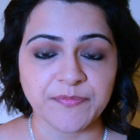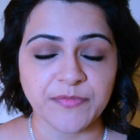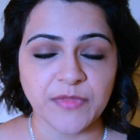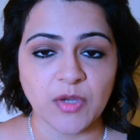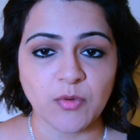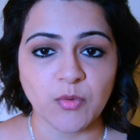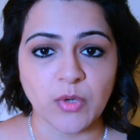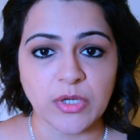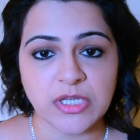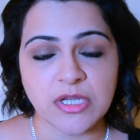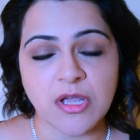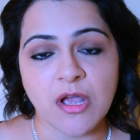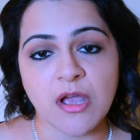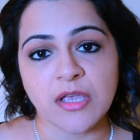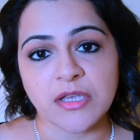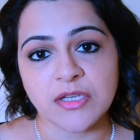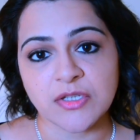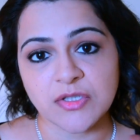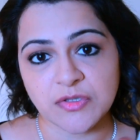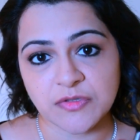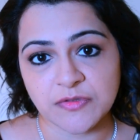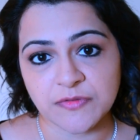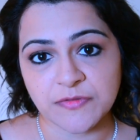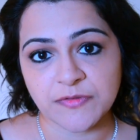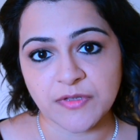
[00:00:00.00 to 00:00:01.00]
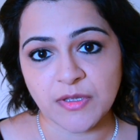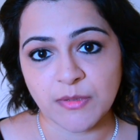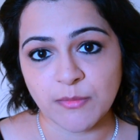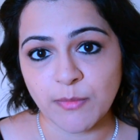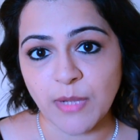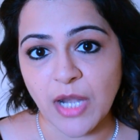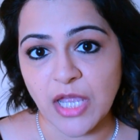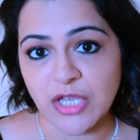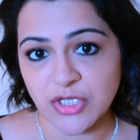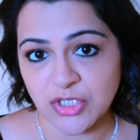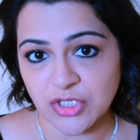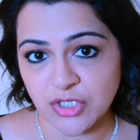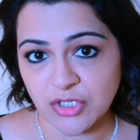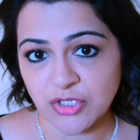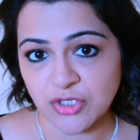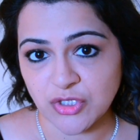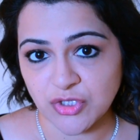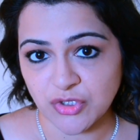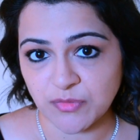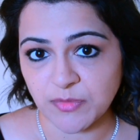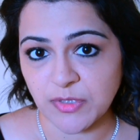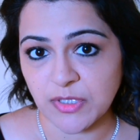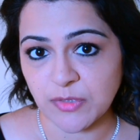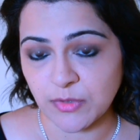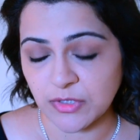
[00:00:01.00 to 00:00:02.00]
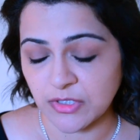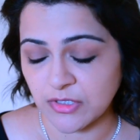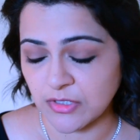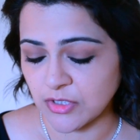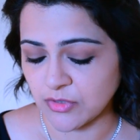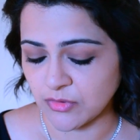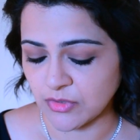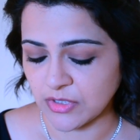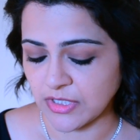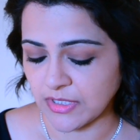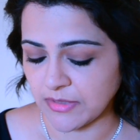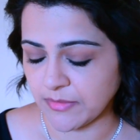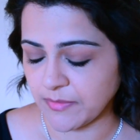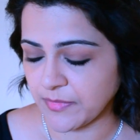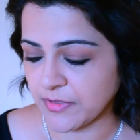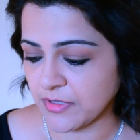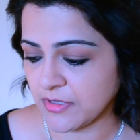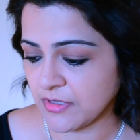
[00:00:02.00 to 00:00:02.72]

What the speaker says: what kind of blush should be with the nude lip.